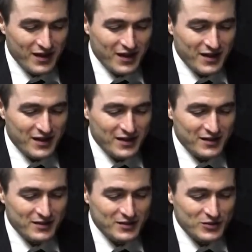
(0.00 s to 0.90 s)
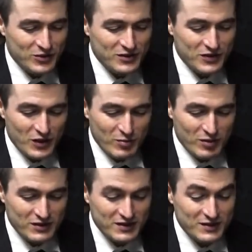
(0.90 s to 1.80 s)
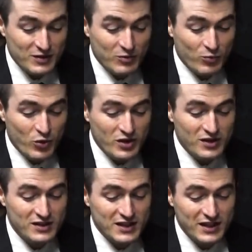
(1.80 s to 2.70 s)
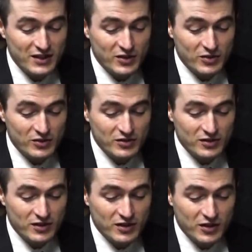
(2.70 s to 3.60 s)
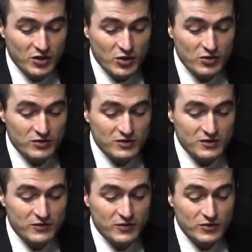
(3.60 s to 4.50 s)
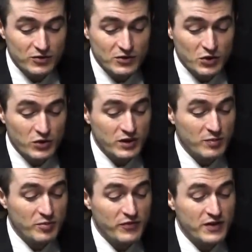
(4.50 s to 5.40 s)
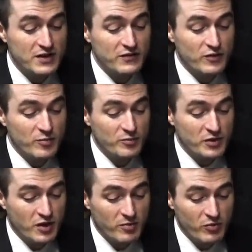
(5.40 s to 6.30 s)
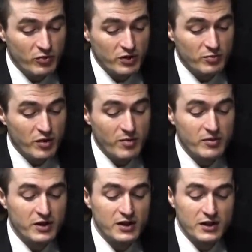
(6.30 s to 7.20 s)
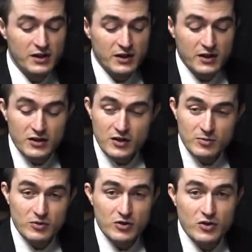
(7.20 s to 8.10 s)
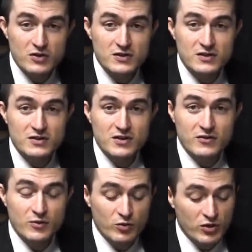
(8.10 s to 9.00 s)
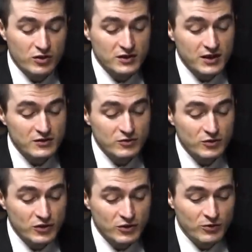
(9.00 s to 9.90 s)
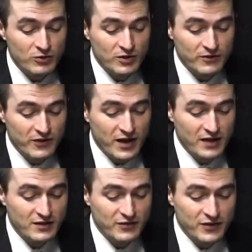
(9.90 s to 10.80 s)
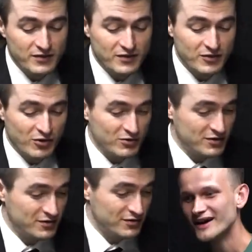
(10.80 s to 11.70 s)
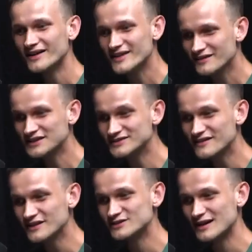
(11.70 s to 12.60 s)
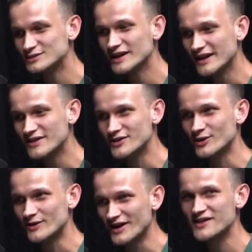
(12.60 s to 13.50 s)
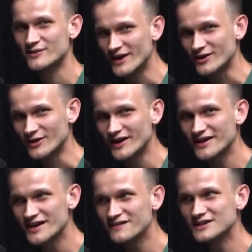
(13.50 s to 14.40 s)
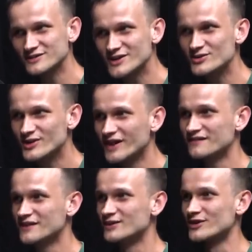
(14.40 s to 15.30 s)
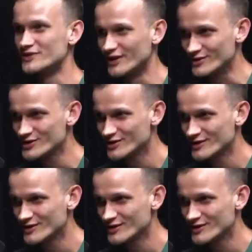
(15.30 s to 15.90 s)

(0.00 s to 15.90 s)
So let's talk about this. What are the technical hurdles for Dogecoin that prevent it from becoming one of the primary cryptocurrencies of the world? And do you, in fact, fear the Doge? I definitely feel obligated to correct the record. I definitely do not fear the Doge.